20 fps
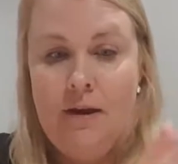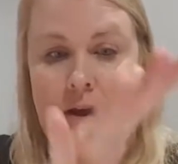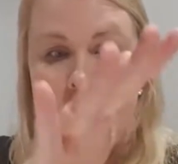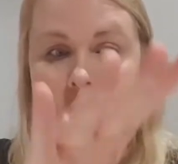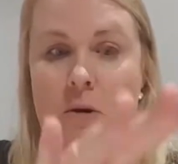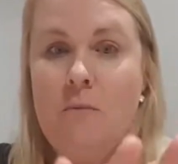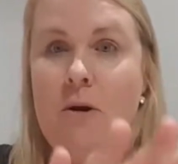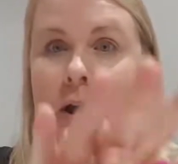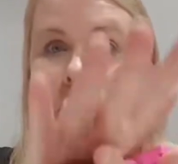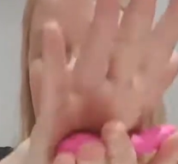
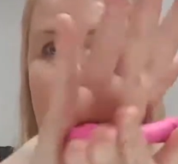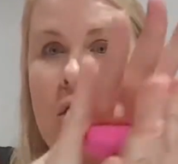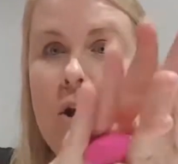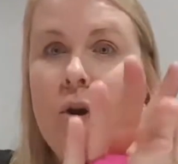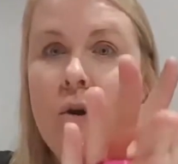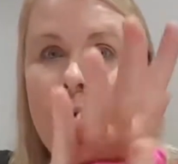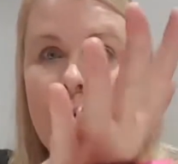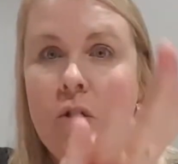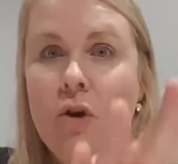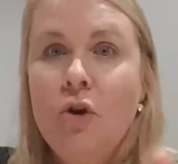You might go,
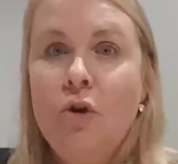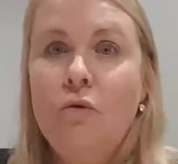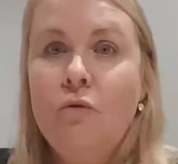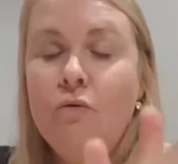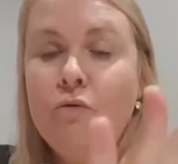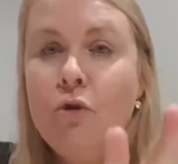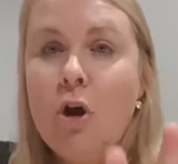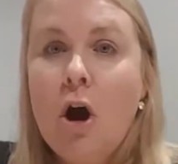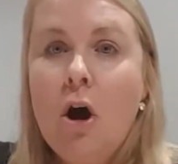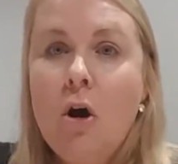look,
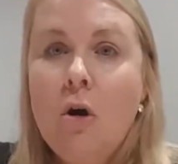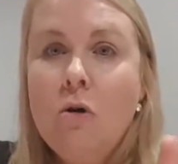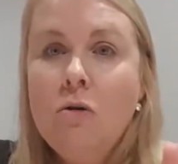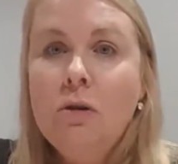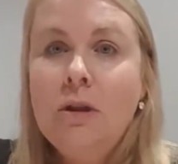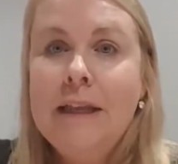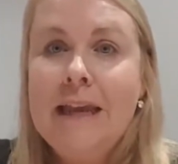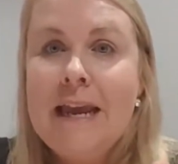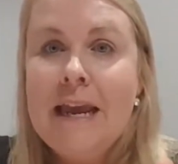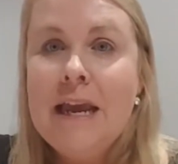
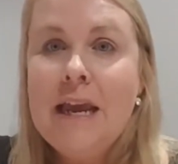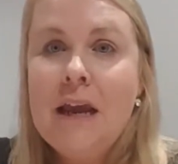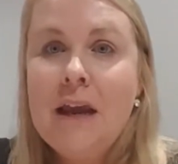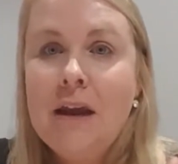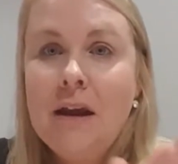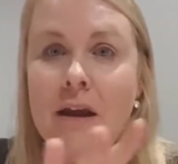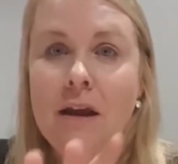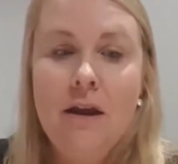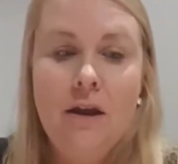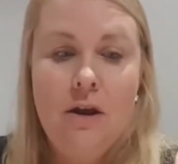
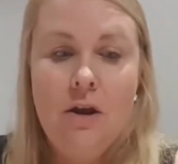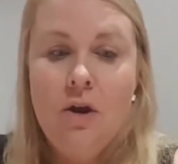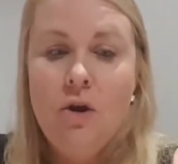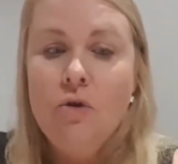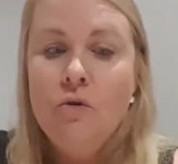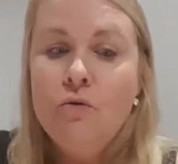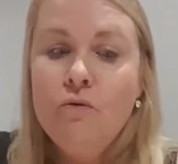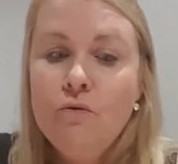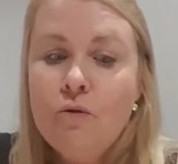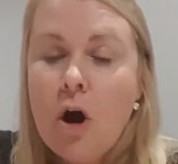rolling,
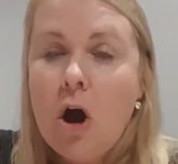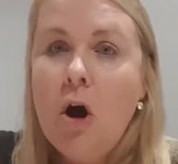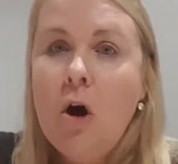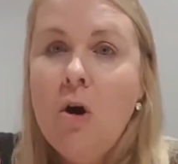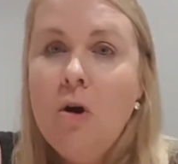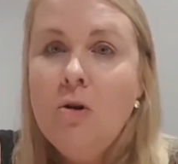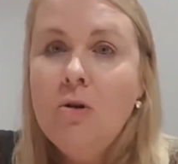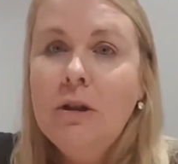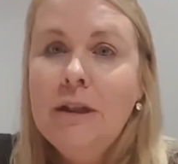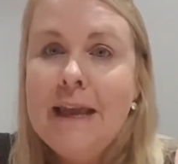
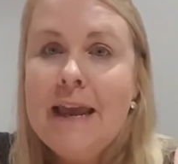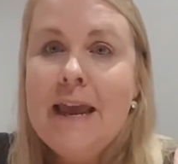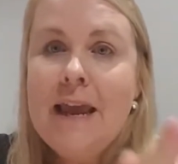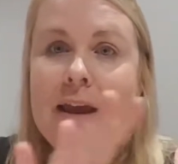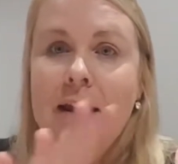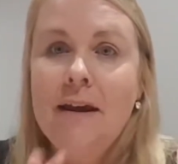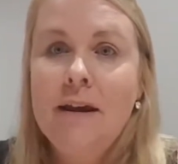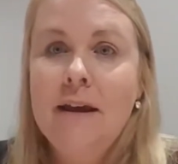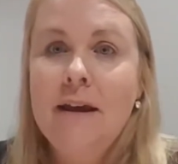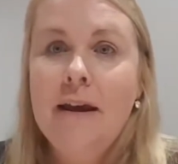
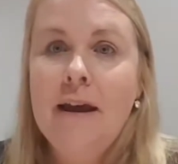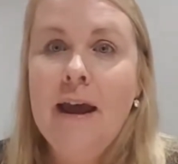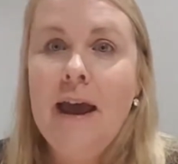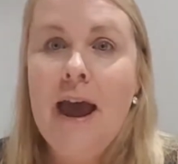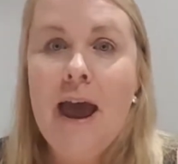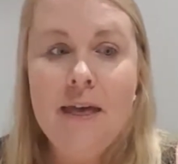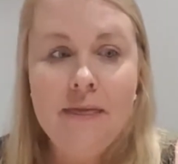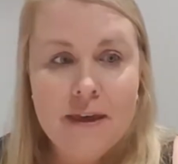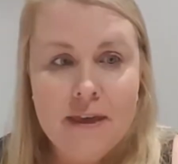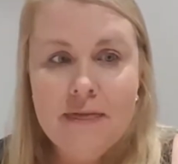rolling. And
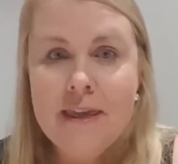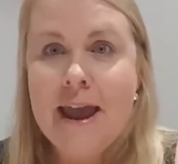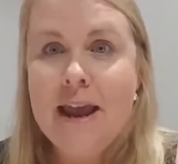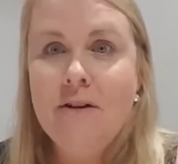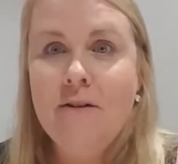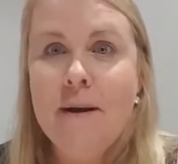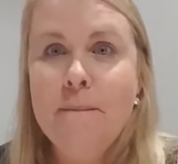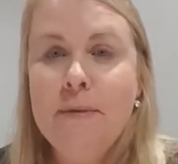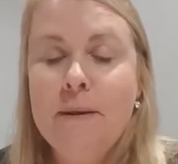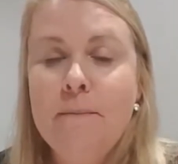then they
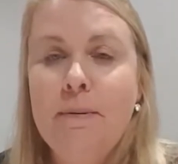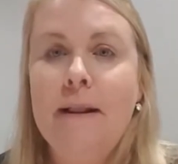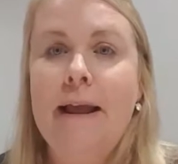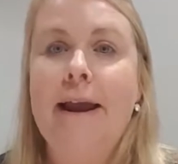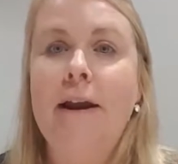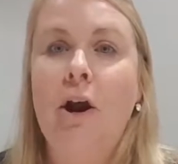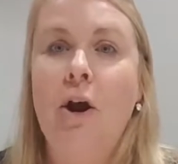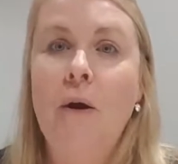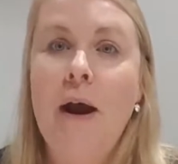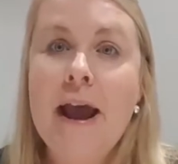grab the
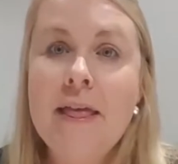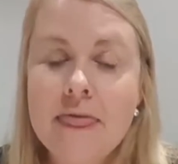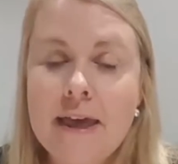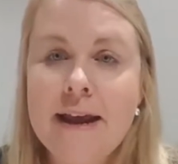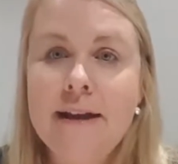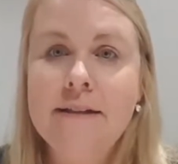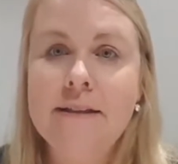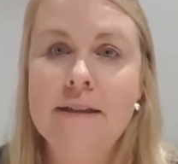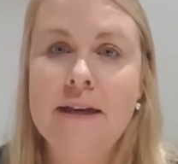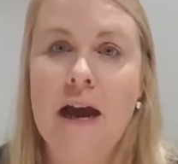Play-Doh and
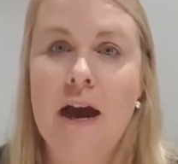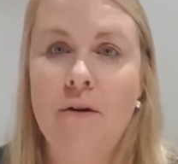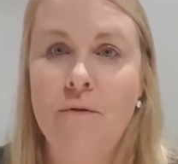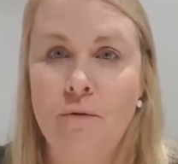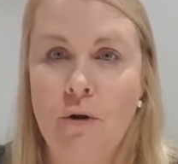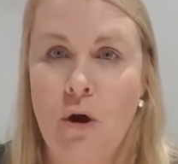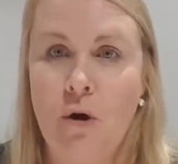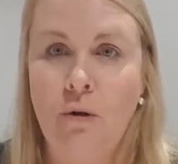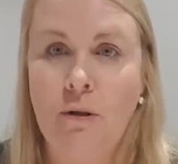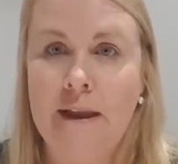they start
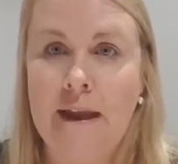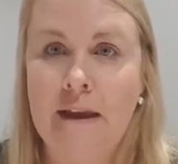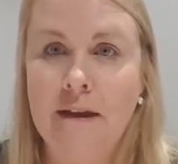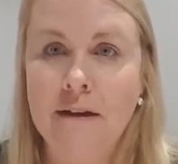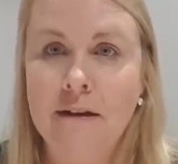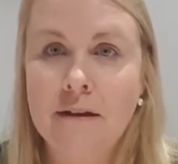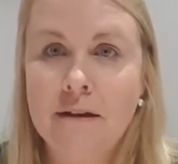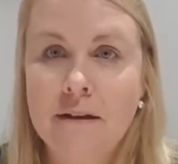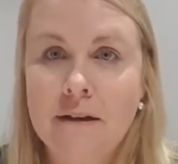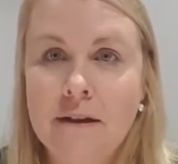rolling.
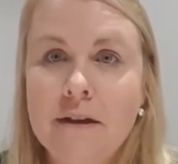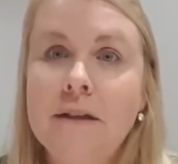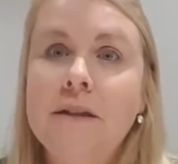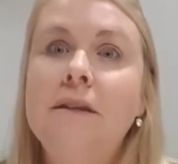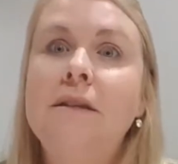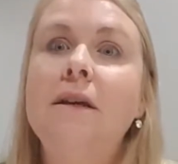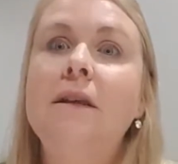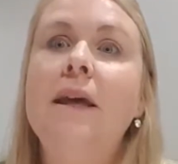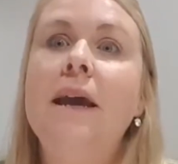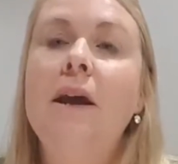
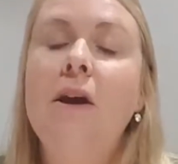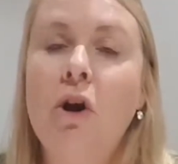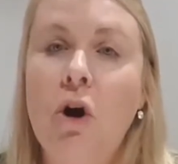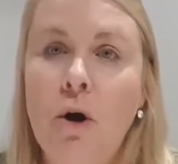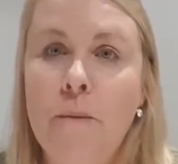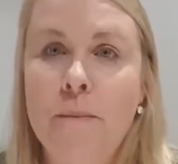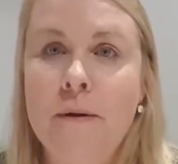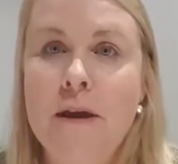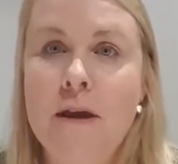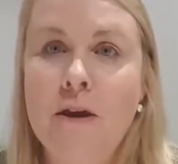So they're
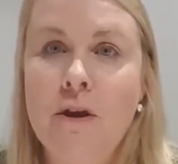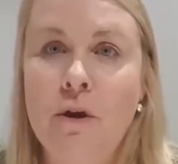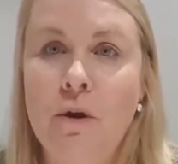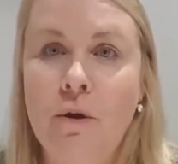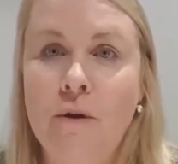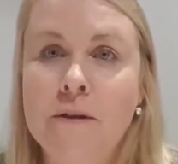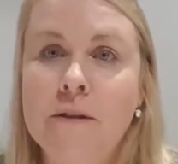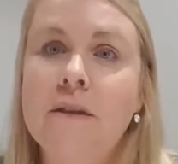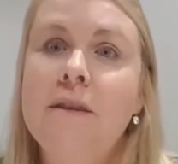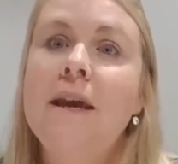copying
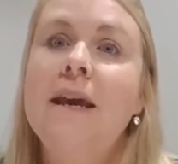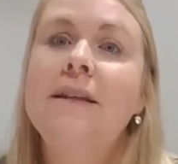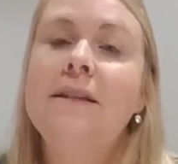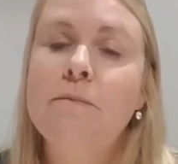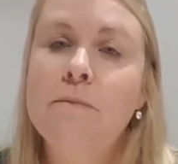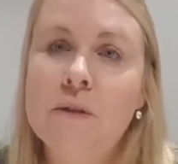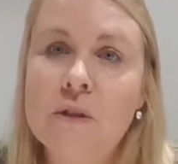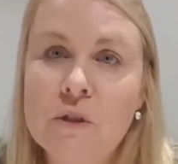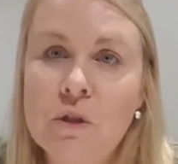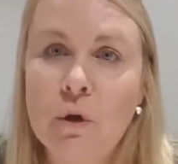you. So there's
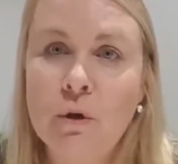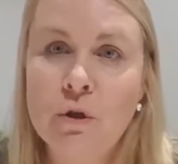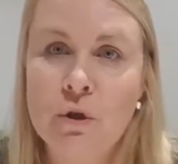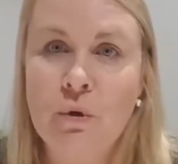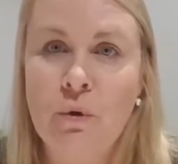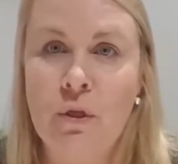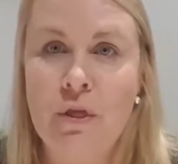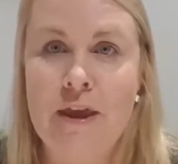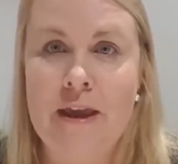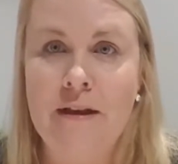some
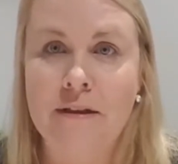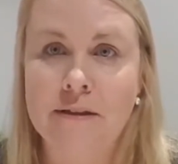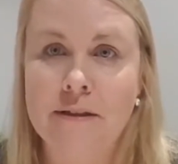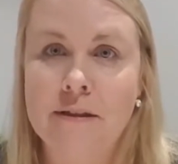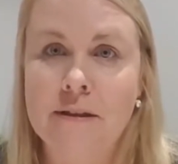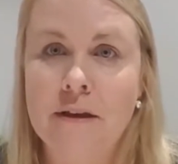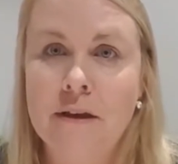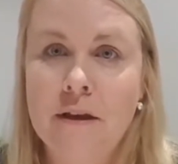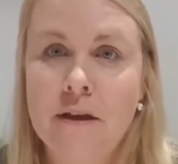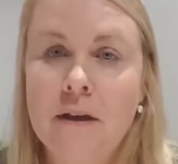social
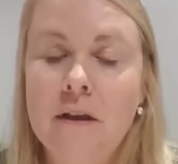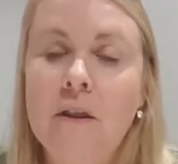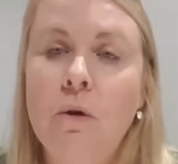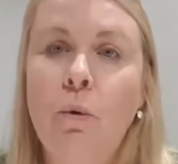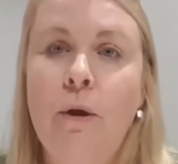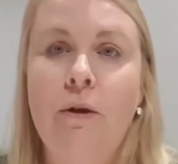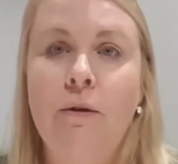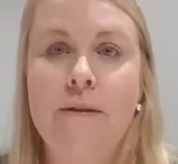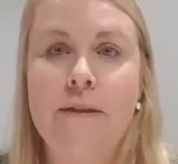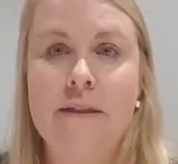things
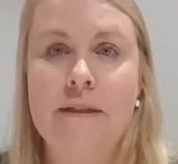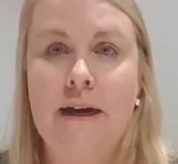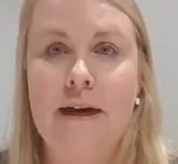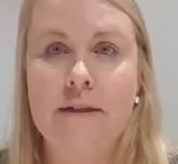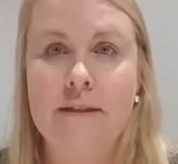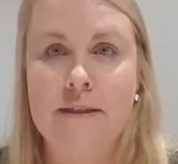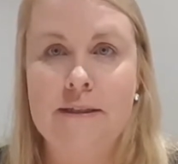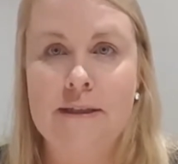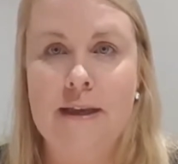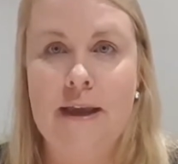that we could
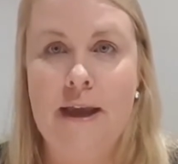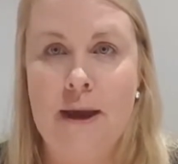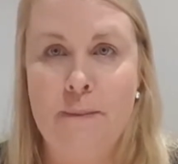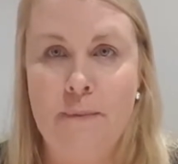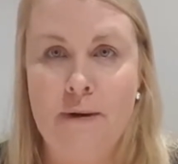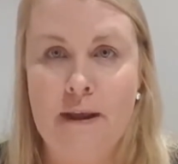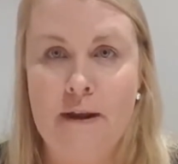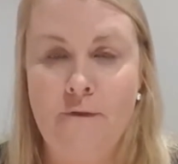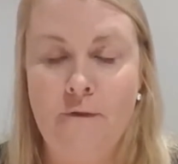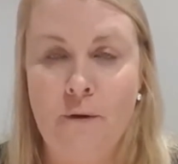start to see
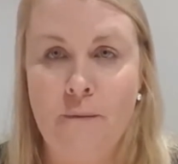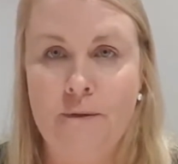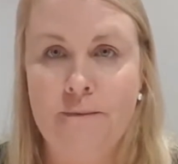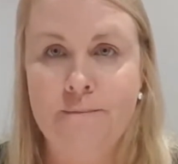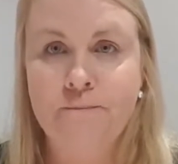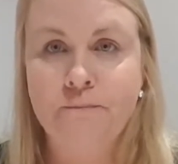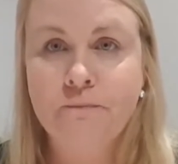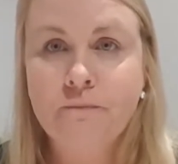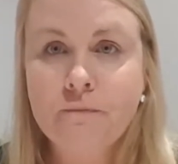happening from it.